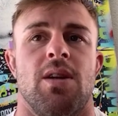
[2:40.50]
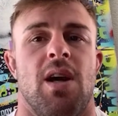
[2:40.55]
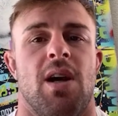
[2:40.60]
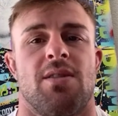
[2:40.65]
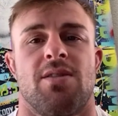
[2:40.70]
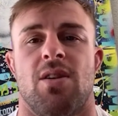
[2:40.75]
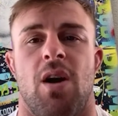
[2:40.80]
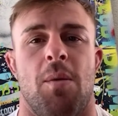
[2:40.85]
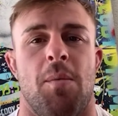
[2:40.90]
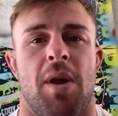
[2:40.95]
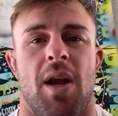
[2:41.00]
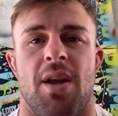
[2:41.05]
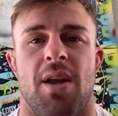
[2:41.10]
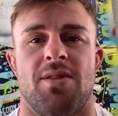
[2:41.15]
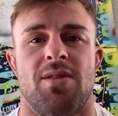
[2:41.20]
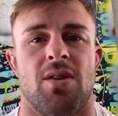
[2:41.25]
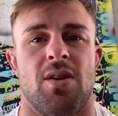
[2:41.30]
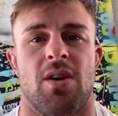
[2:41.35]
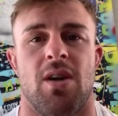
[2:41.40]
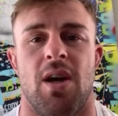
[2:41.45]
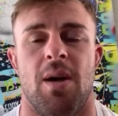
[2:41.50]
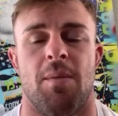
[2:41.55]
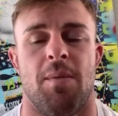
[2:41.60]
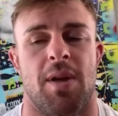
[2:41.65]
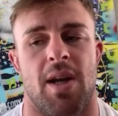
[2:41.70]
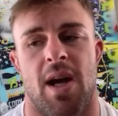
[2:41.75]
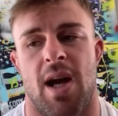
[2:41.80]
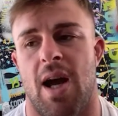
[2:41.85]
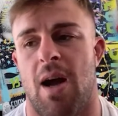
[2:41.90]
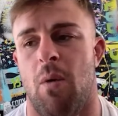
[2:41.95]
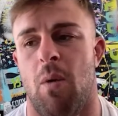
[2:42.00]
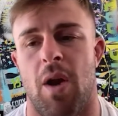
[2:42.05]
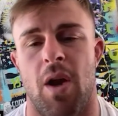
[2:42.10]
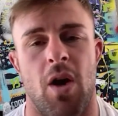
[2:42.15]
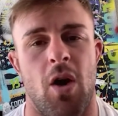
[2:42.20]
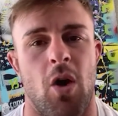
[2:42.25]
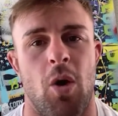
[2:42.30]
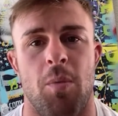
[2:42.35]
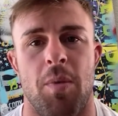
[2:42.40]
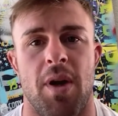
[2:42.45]
Yeah, so I
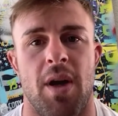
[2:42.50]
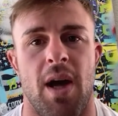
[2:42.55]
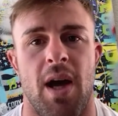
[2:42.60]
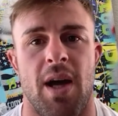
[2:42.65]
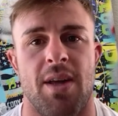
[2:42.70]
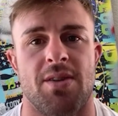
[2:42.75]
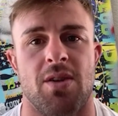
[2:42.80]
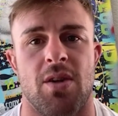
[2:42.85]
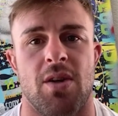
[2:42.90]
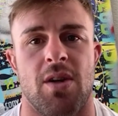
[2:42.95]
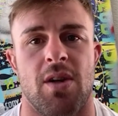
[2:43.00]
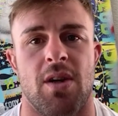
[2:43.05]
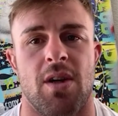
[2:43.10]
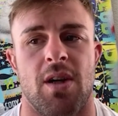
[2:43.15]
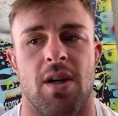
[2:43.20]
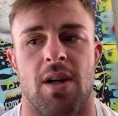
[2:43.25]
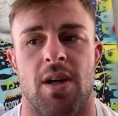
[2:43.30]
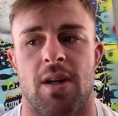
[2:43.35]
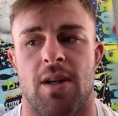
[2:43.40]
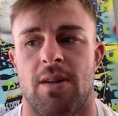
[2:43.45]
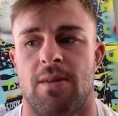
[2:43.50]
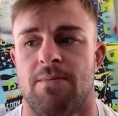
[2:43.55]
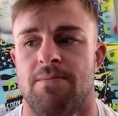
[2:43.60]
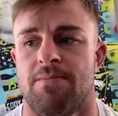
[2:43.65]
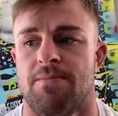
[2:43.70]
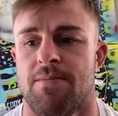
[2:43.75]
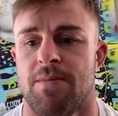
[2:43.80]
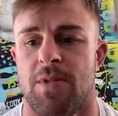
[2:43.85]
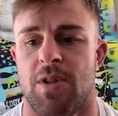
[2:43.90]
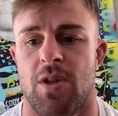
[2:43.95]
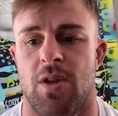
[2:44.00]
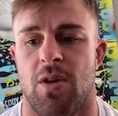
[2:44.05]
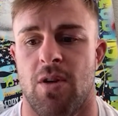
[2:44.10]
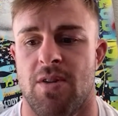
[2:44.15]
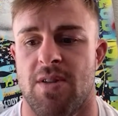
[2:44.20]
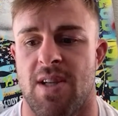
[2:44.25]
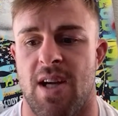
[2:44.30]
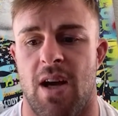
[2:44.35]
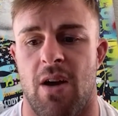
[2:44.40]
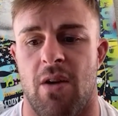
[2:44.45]
went home and I took a
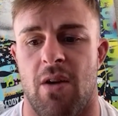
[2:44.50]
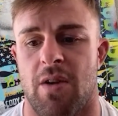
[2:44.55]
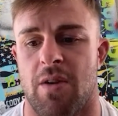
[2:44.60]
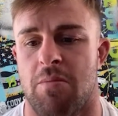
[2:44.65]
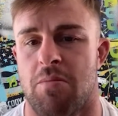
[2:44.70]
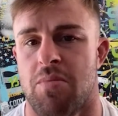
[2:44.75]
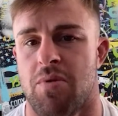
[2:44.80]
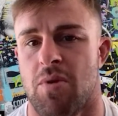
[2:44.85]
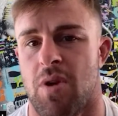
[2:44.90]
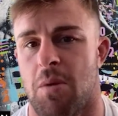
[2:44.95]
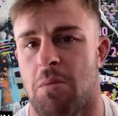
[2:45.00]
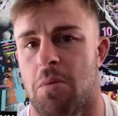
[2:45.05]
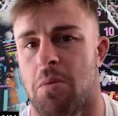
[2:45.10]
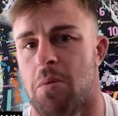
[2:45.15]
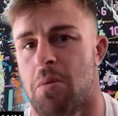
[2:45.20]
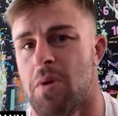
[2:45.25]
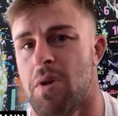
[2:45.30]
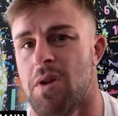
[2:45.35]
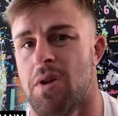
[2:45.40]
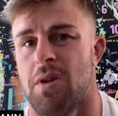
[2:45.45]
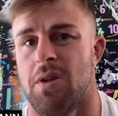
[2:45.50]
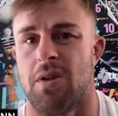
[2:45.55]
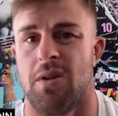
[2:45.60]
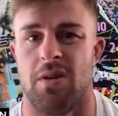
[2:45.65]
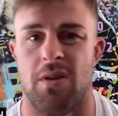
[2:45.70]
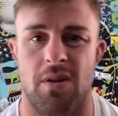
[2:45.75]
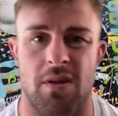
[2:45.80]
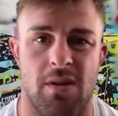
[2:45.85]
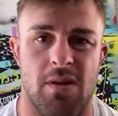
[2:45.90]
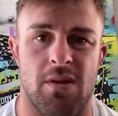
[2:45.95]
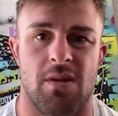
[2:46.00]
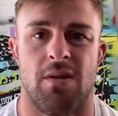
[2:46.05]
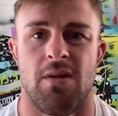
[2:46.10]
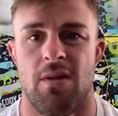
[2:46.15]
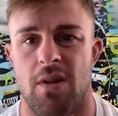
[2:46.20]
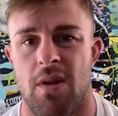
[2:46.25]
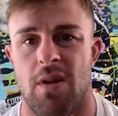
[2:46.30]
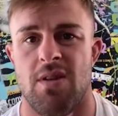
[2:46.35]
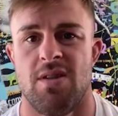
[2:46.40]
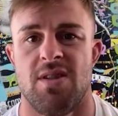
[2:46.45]
solid probably
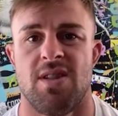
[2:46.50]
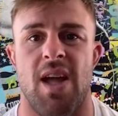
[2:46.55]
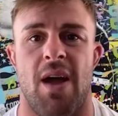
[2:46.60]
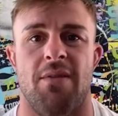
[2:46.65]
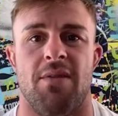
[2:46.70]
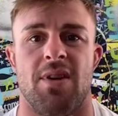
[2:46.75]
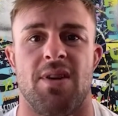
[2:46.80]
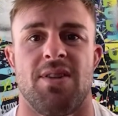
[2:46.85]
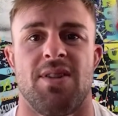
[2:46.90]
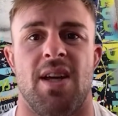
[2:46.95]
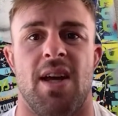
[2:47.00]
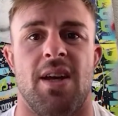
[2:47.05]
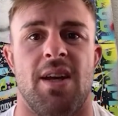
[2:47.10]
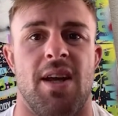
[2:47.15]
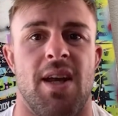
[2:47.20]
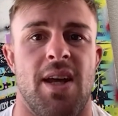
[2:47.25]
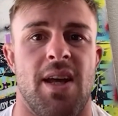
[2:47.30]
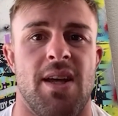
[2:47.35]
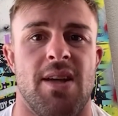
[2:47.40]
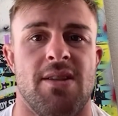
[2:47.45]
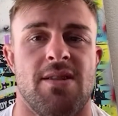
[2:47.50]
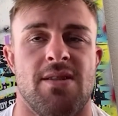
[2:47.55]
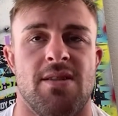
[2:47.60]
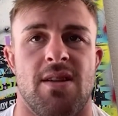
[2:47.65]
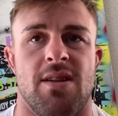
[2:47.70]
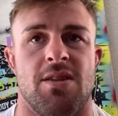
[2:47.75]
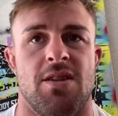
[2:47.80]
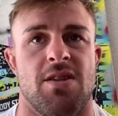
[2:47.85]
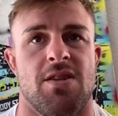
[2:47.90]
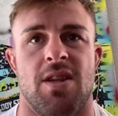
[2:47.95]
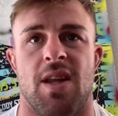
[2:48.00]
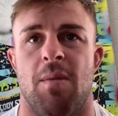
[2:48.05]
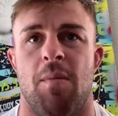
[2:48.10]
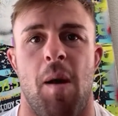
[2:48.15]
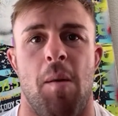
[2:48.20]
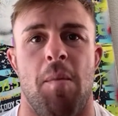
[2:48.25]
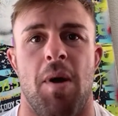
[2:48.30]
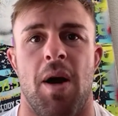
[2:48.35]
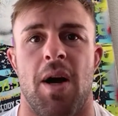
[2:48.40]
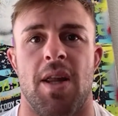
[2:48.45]
7 to 10 days and just let
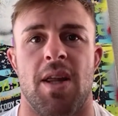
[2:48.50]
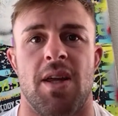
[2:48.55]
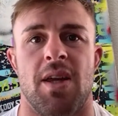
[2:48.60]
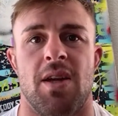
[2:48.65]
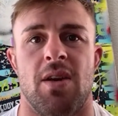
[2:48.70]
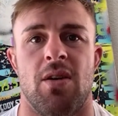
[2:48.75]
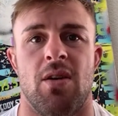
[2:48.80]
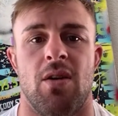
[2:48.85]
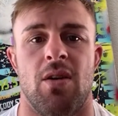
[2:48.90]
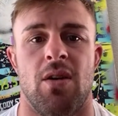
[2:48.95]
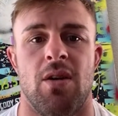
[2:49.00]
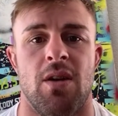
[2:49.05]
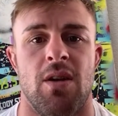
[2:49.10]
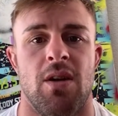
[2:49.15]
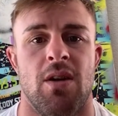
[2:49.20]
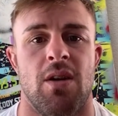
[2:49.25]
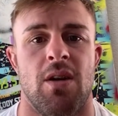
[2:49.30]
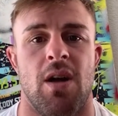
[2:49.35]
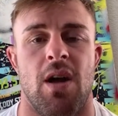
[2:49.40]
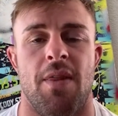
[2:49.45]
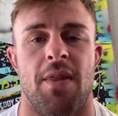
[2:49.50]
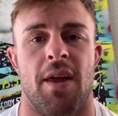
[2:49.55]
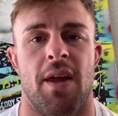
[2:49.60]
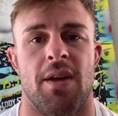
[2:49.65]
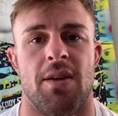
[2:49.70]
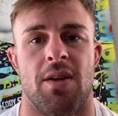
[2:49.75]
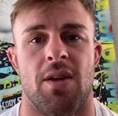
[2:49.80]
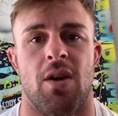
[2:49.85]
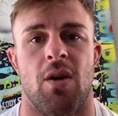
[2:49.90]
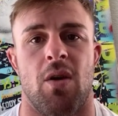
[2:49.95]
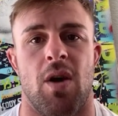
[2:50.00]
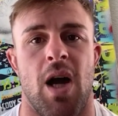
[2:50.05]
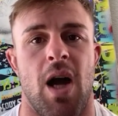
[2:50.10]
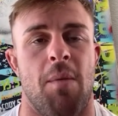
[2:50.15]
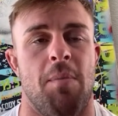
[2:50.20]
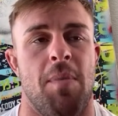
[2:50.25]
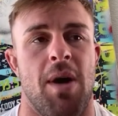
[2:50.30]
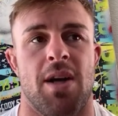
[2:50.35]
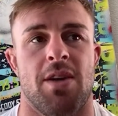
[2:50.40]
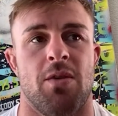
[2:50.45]
my body heal, and then
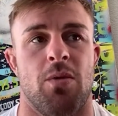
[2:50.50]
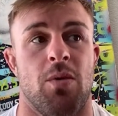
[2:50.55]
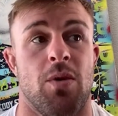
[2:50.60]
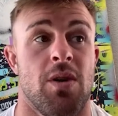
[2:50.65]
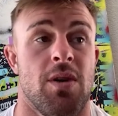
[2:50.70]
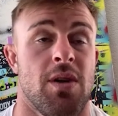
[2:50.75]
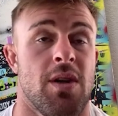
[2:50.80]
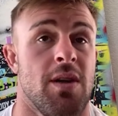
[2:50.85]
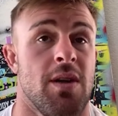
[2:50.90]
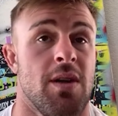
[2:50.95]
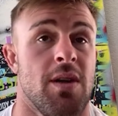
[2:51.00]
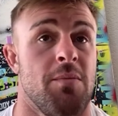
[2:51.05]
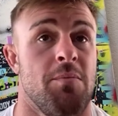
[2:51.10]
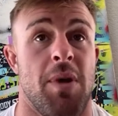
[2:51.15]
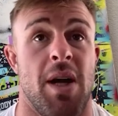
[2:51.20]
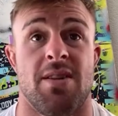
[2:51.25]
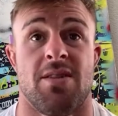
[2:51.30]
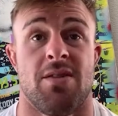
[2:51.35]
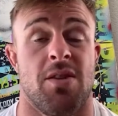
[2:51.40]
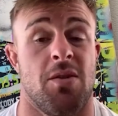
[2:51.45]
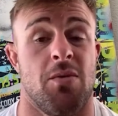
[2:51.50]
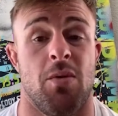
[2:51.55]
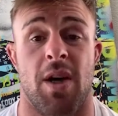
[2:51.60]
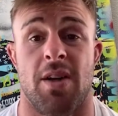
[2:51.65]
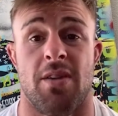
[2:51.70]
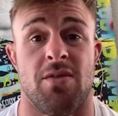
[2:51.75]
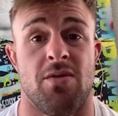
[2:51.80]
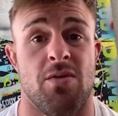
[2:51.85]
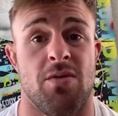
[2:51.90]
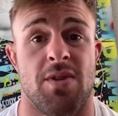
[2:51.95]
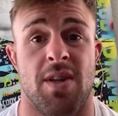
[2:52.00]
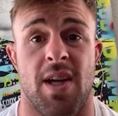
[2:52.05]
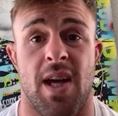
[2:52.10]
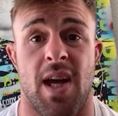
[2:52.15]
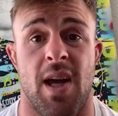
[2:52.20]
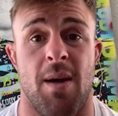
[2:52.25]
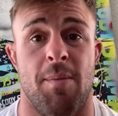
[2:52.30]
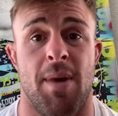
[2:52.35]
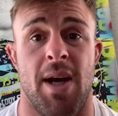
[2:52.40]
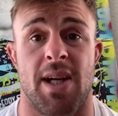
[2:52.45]
got back to work. And basically, like as soon as
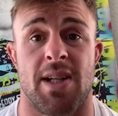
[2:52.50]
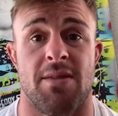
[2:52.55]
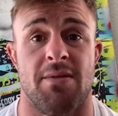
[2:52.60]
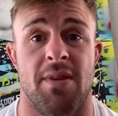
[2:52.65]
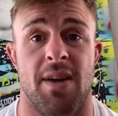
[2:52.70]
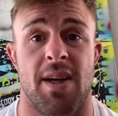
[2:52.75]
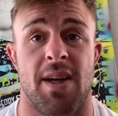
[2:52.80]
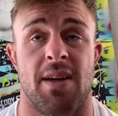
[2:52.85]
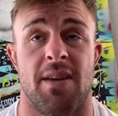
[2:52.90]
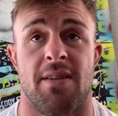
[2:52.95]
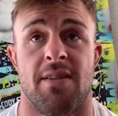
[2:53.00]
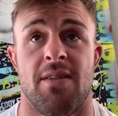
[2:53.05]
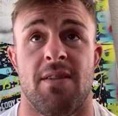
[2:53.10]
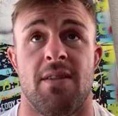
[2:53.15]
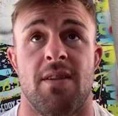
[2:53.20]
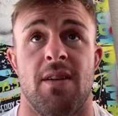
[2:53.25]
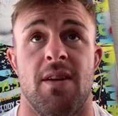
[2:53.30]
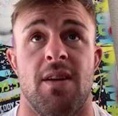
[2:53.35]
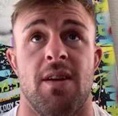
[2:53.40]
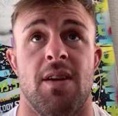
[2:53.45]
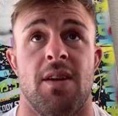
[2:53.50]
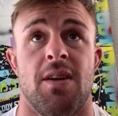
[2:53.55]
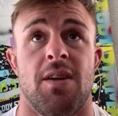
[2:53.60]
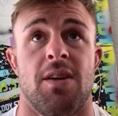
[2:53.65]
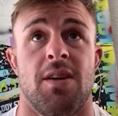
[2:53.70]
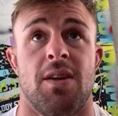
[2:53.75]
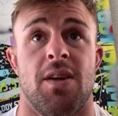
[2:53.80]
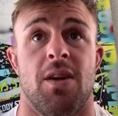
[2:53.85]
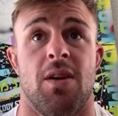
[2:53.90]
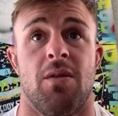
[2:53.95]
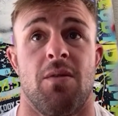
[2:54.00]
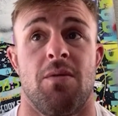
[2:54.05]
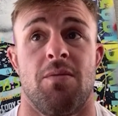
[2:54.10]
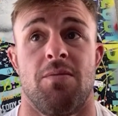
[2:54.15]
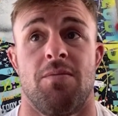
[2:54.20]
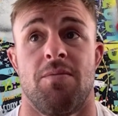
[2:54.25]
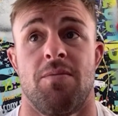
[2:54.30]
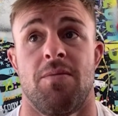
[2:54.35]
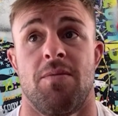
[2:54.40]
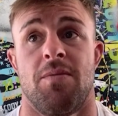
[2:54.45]
I got back to Vegas, I